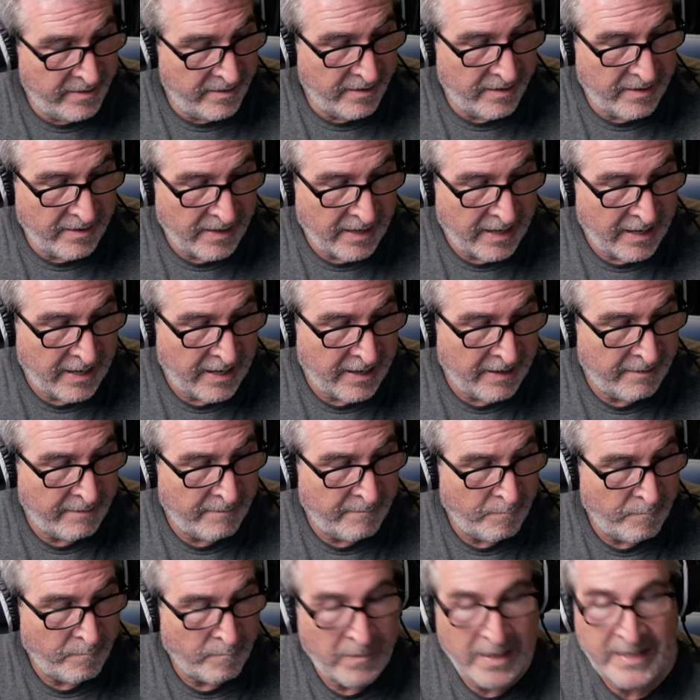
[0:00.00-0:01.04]

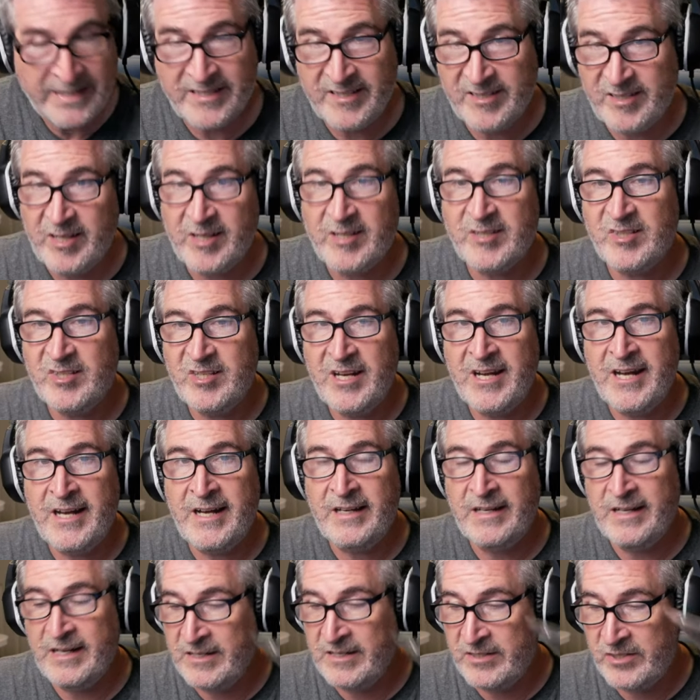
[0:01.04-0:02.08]
my 16
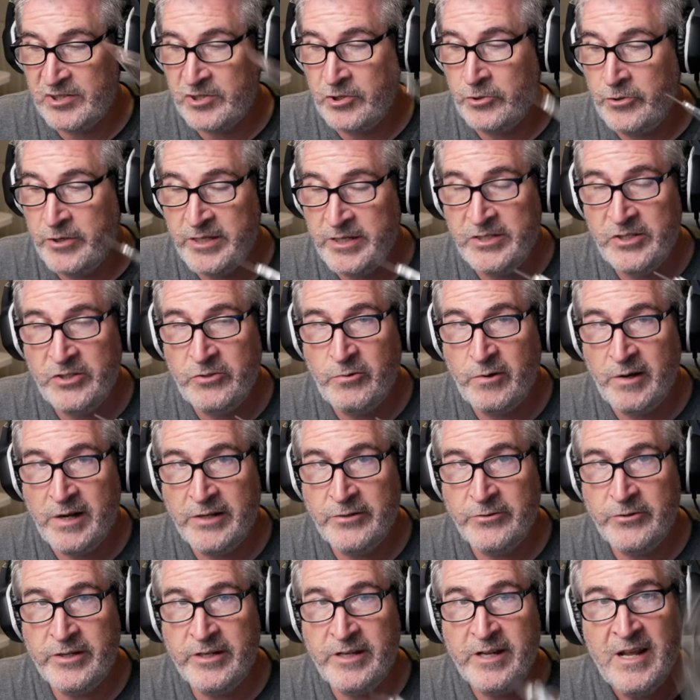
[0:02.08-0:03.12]
is
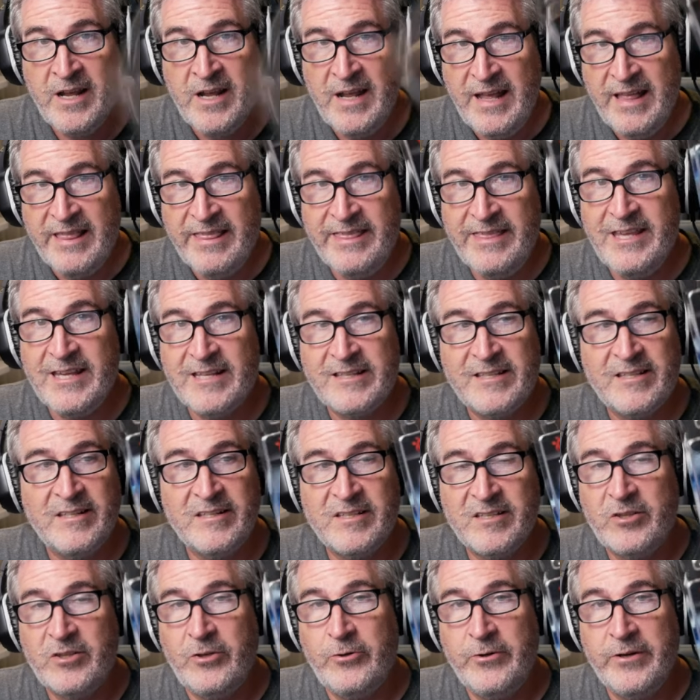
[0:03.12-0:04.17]
3200. This is
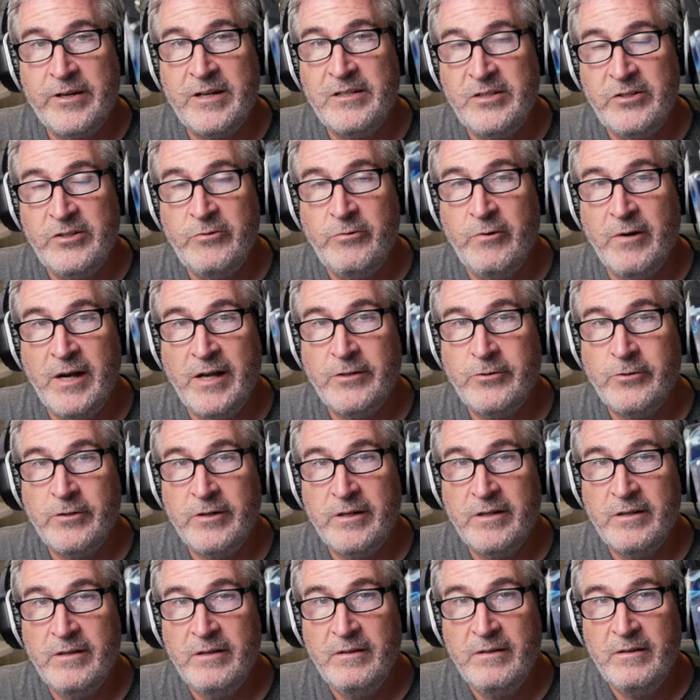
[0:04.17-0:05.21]

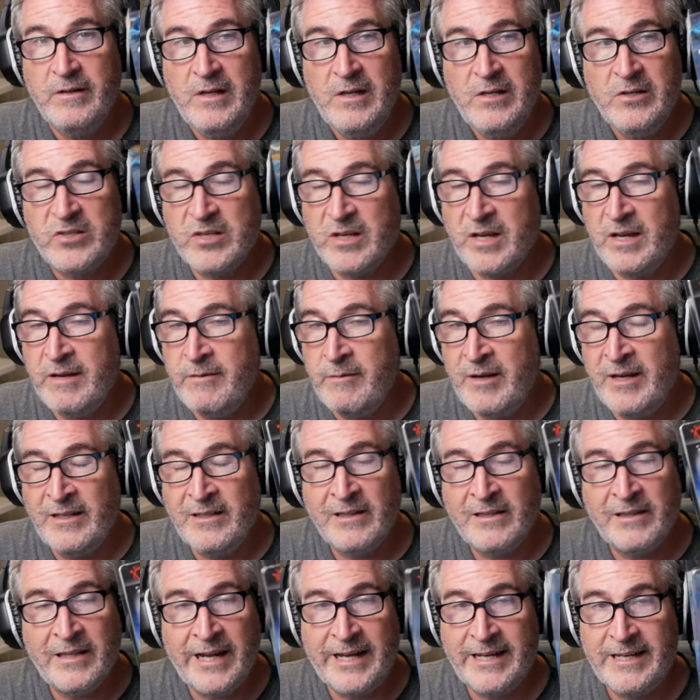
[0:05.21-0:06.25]
3200. So I mean,
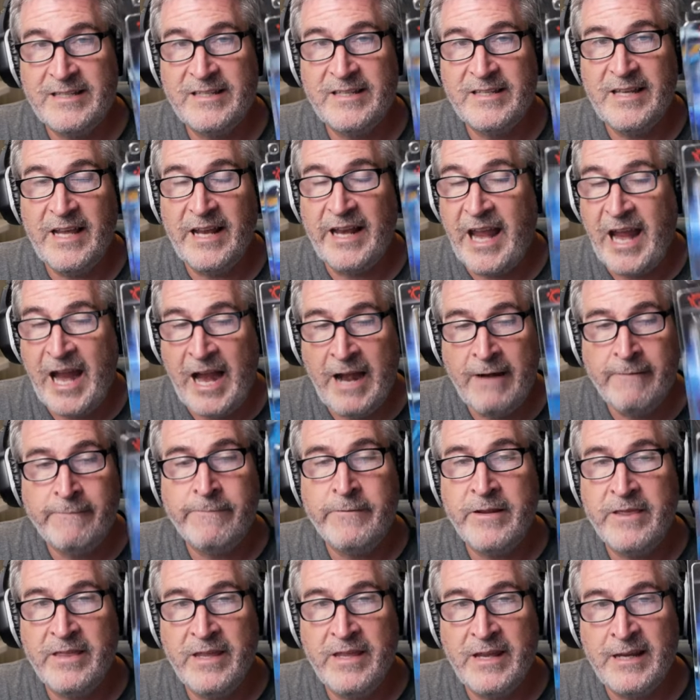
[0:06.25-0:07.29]
like I said,
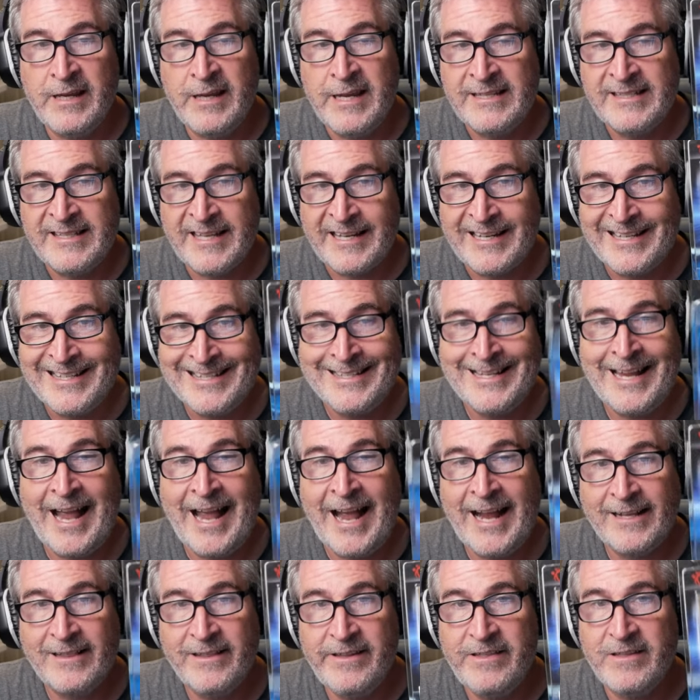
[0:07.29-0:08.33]
everything is
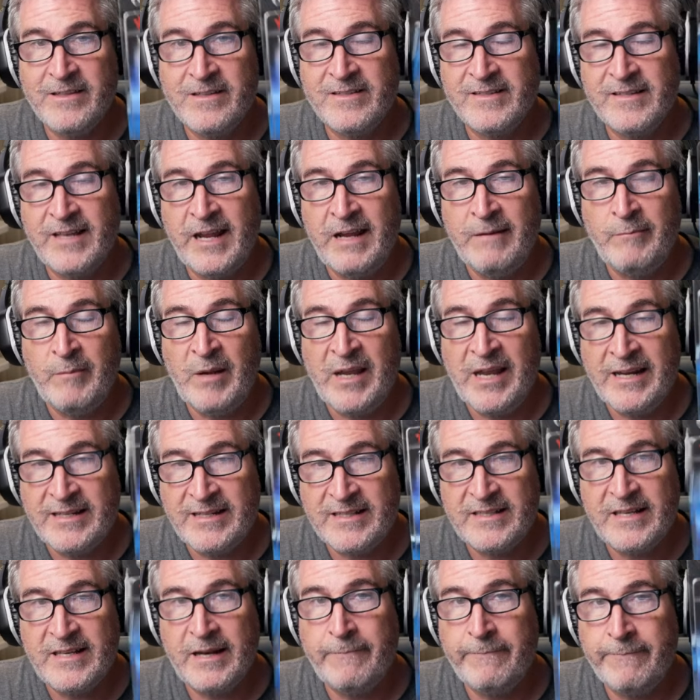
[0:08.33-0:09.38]
exactly the same
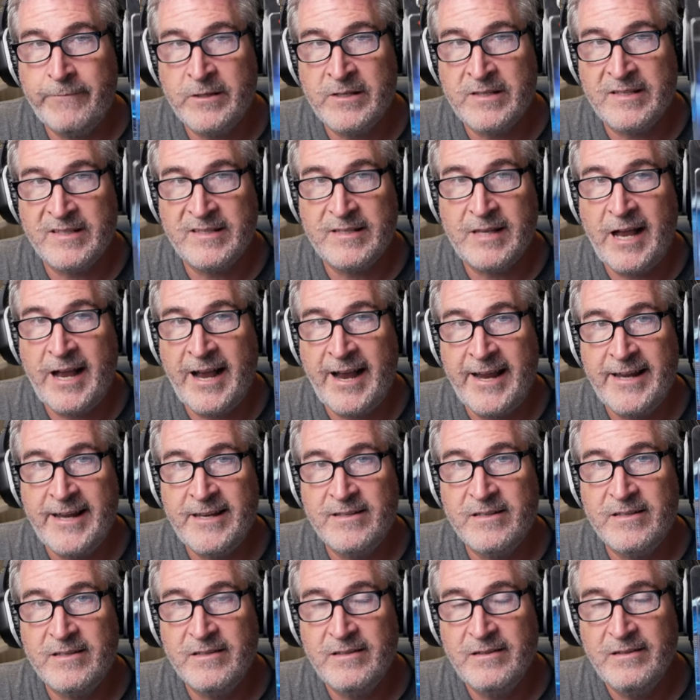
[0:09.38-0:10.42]
except for the
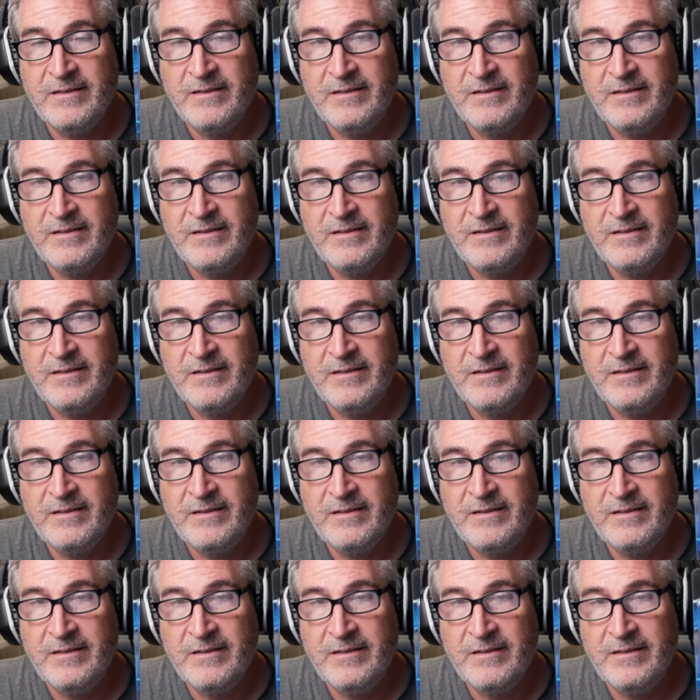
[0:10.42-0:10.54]
size.